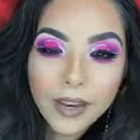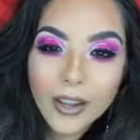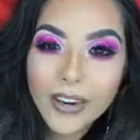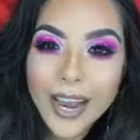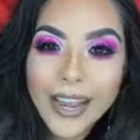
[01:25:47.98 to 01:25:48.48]

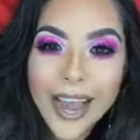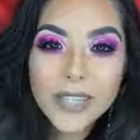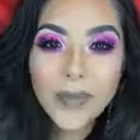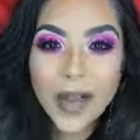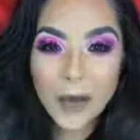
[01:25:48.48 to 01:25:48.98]
Alright guys,
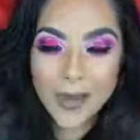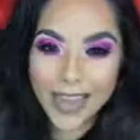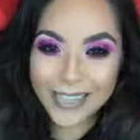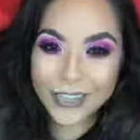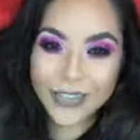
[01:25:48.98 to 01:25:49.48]
well I hope you
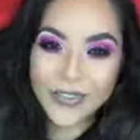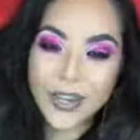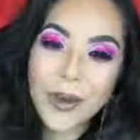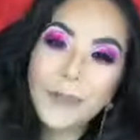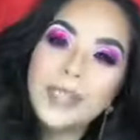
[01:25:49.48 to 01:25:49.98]
guys enjoyed the
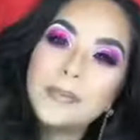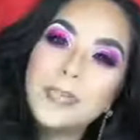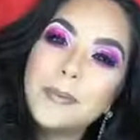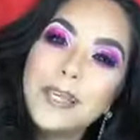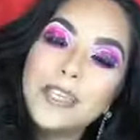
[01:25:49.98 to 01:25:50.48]
video. Please,
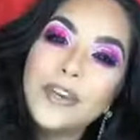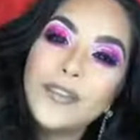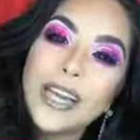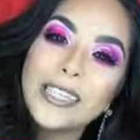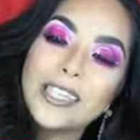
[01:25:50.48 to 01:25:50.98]
please, please don't
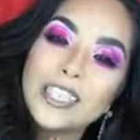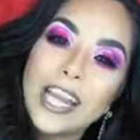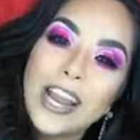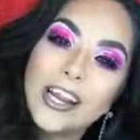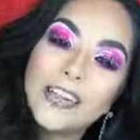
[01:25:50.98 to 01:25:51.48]
forget to share.